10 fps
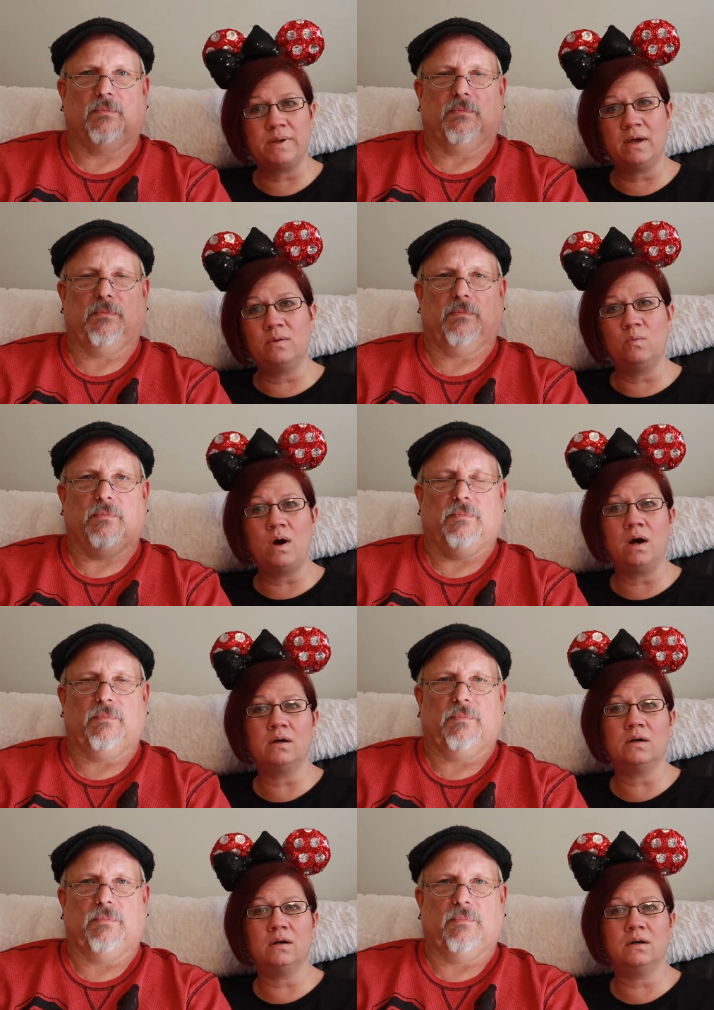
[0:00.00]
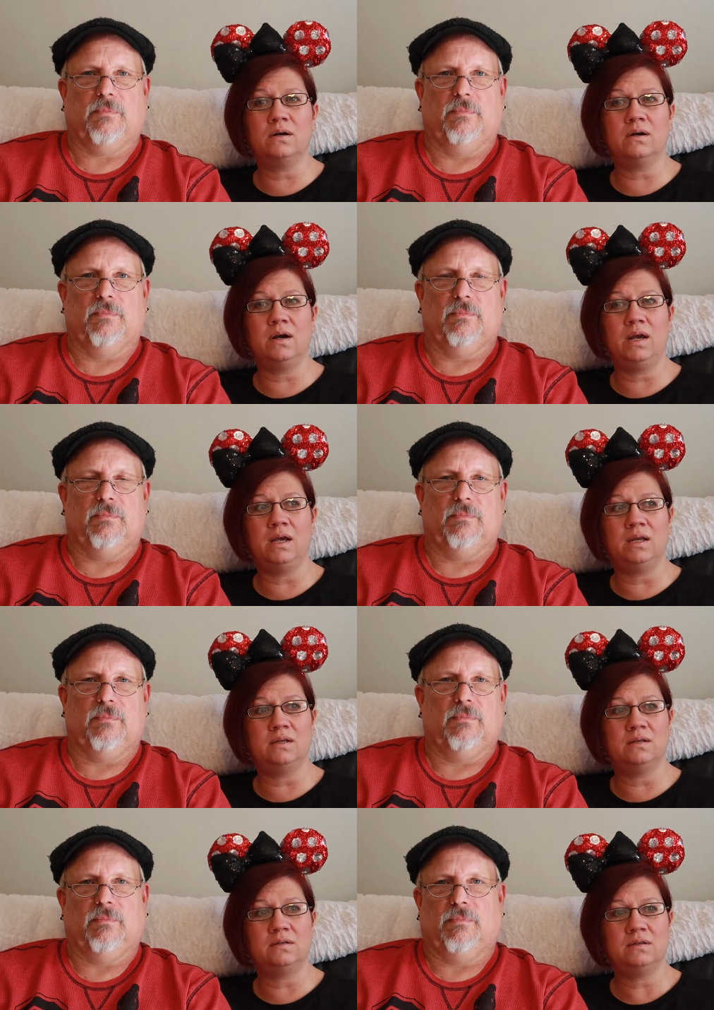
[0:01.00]
Speaker 1: be on the water
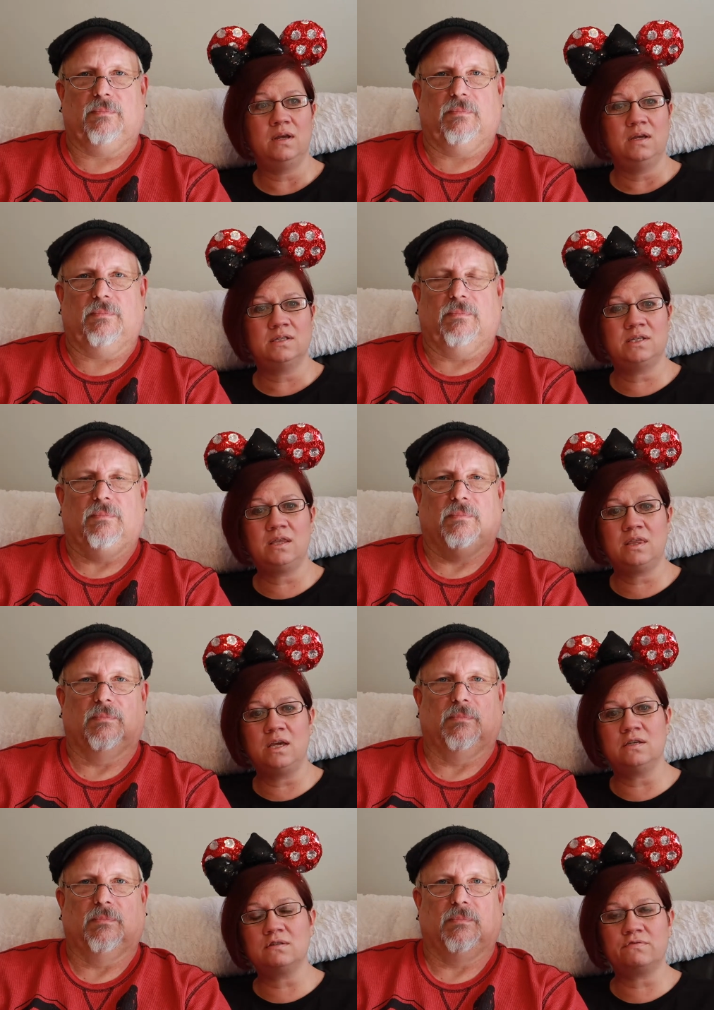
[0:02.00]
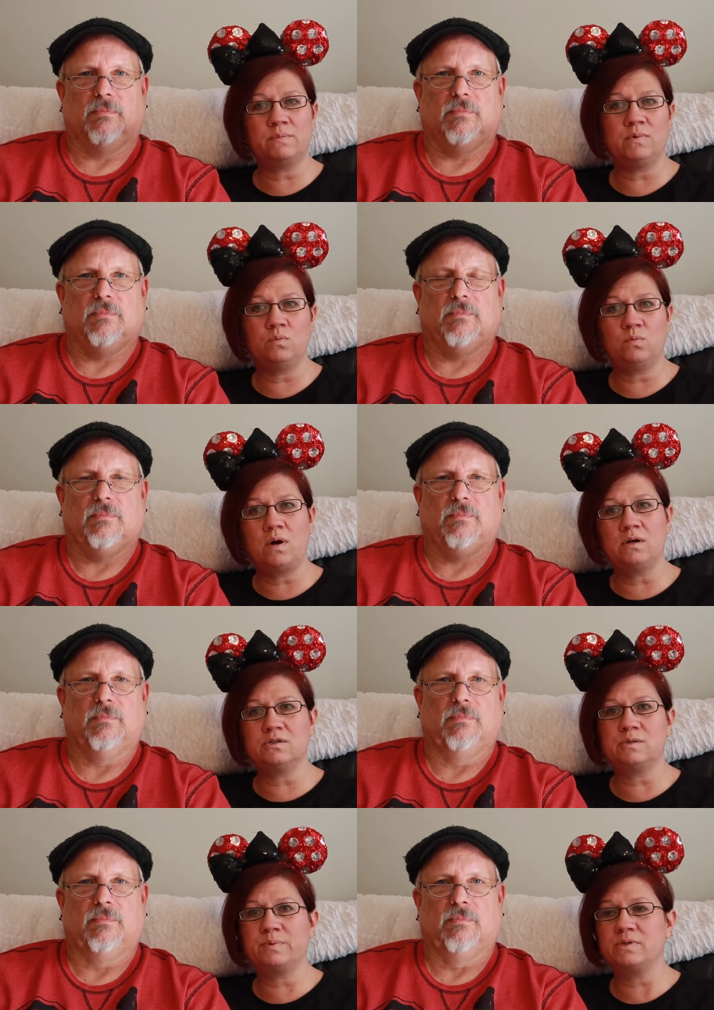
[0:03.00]
and see things from the
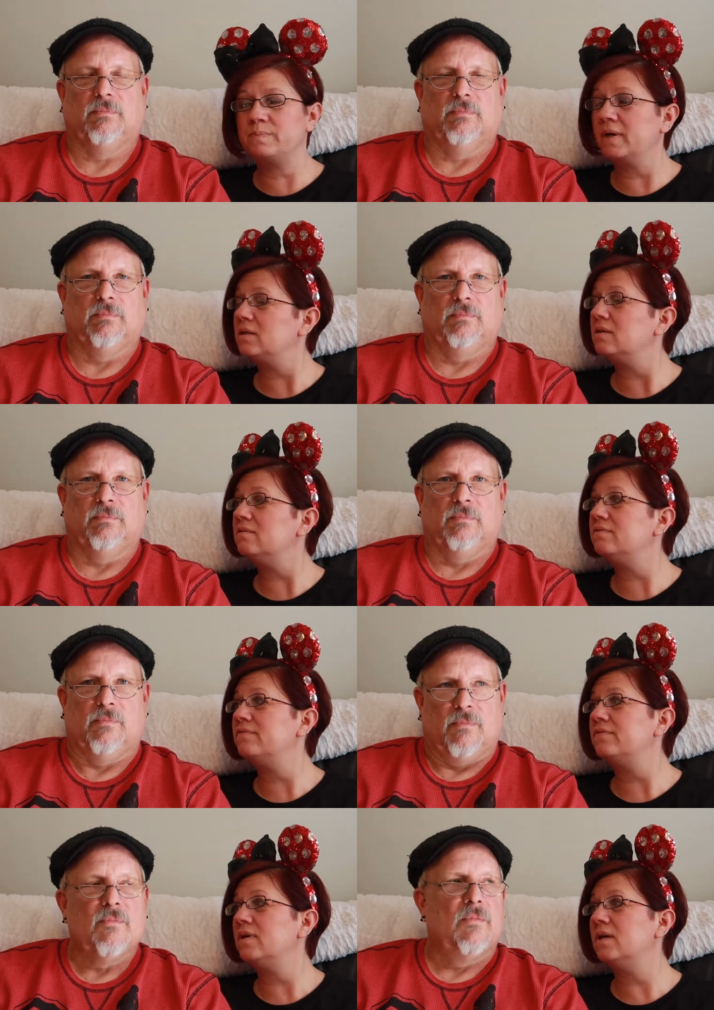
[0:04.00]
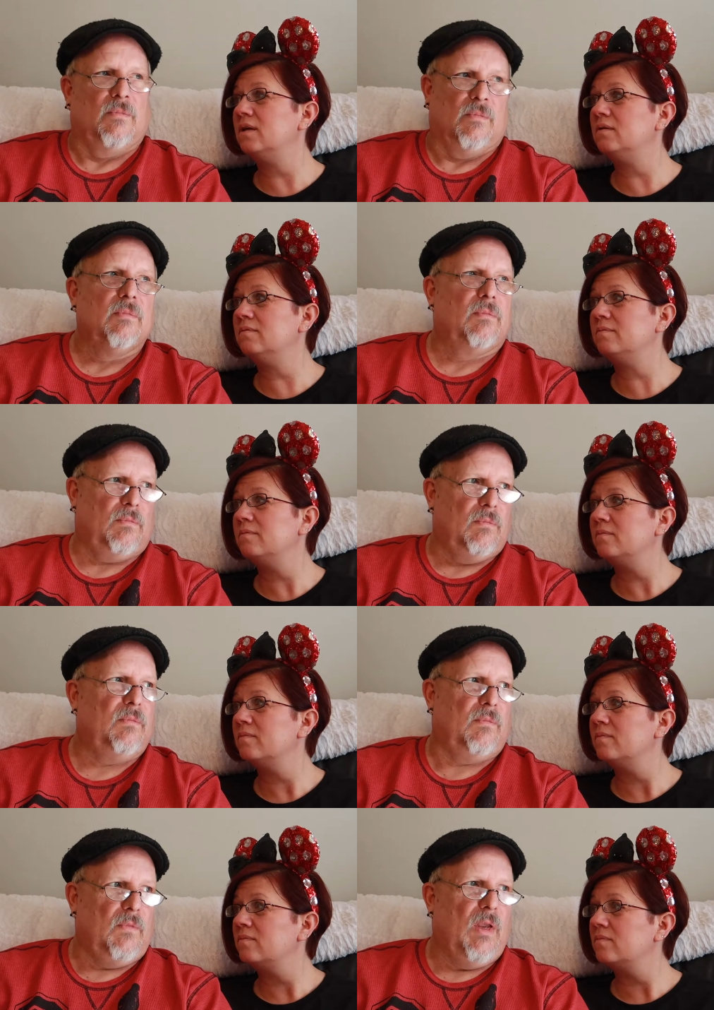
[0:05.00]
water's perspective and
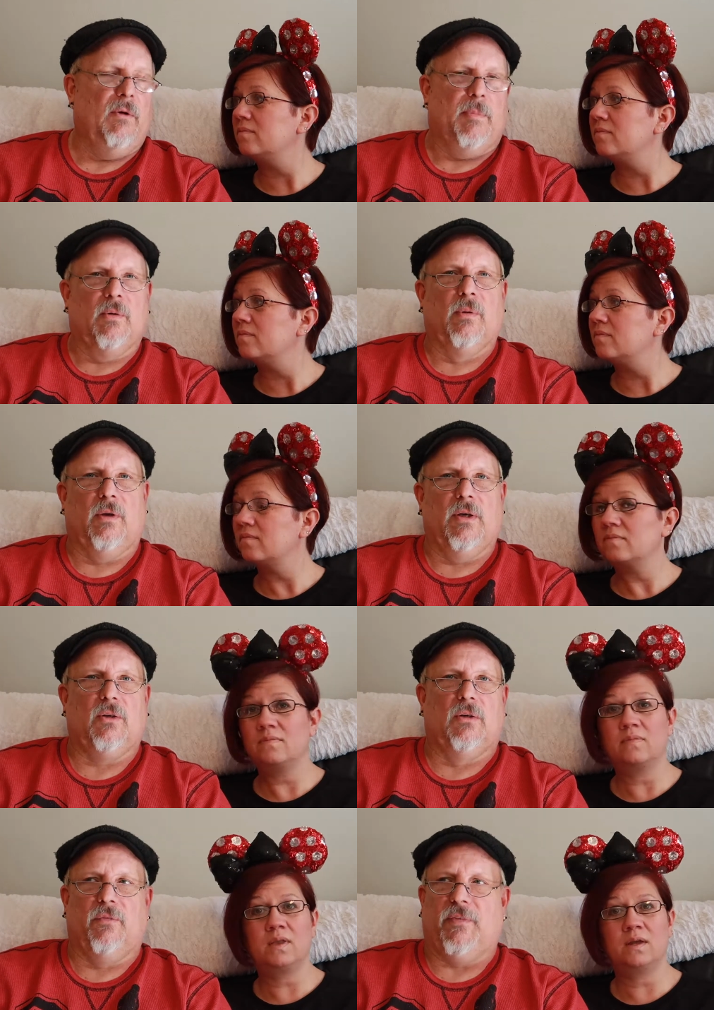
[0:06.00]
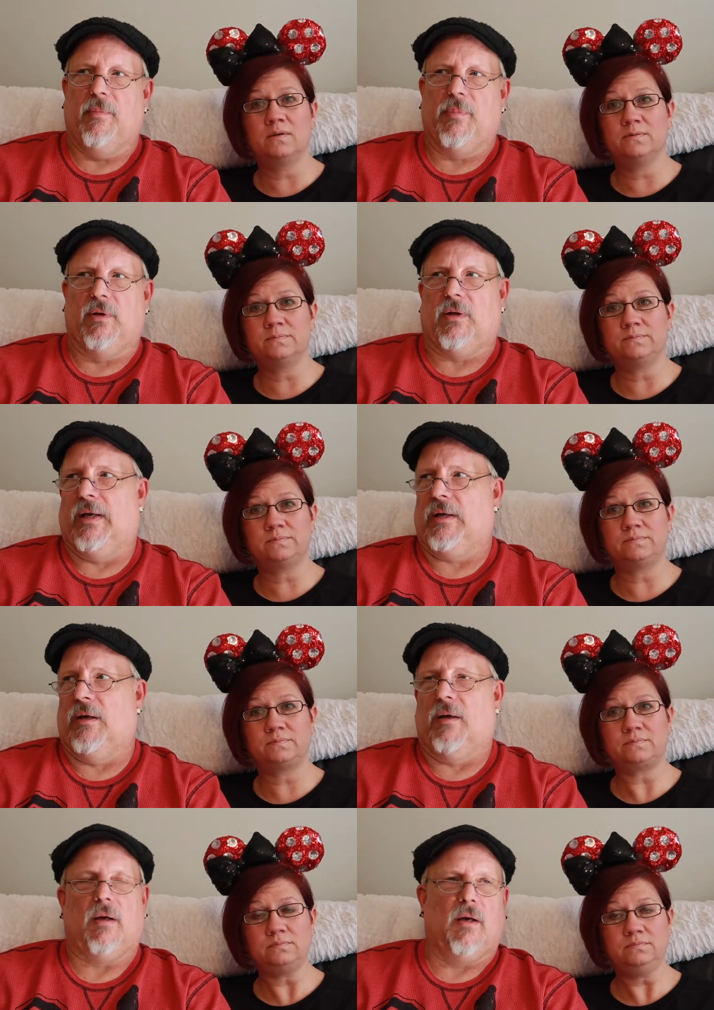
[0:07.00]
Speaker 2: it would be really cool if they built like
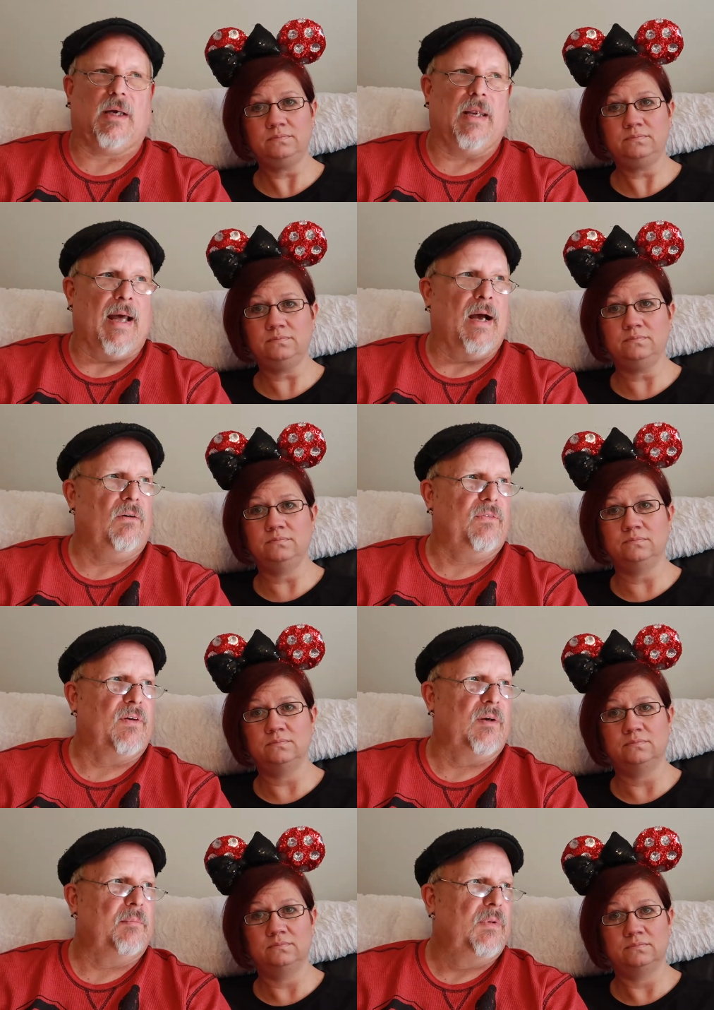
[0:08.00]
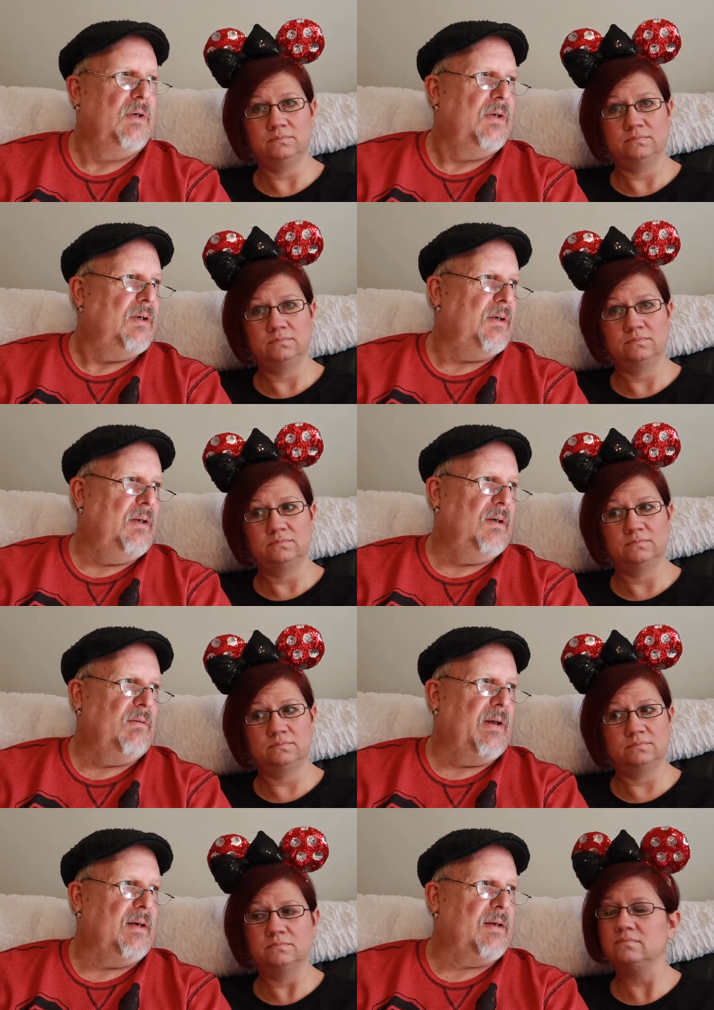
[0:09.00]
a, a canal from, you know,
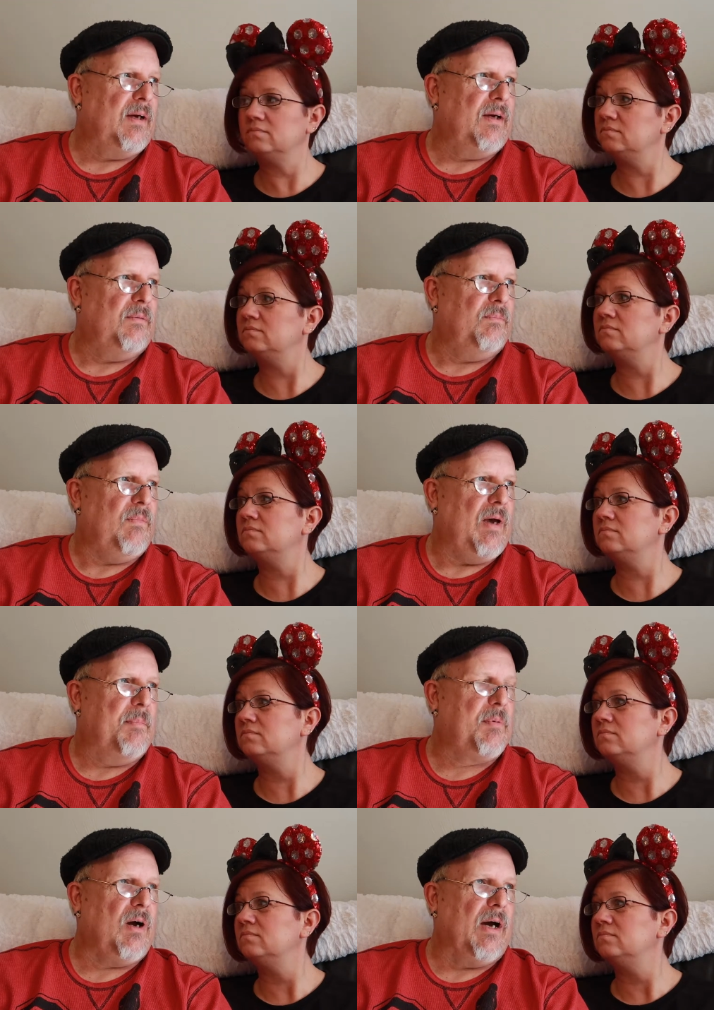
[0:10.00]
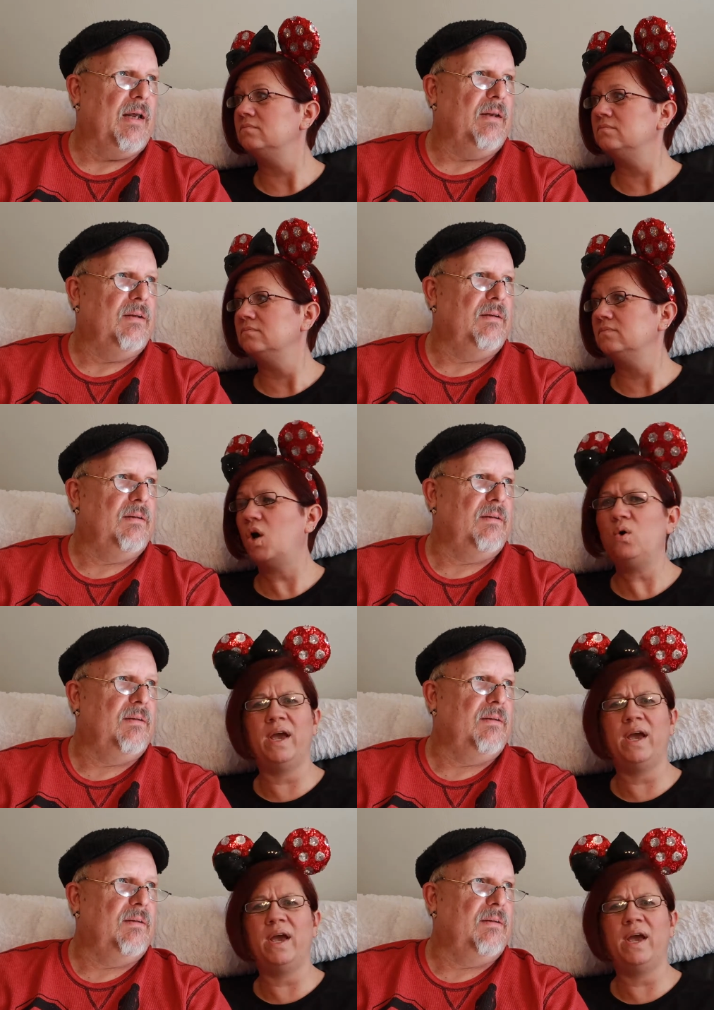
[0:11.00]
like uh, Epcot. Oh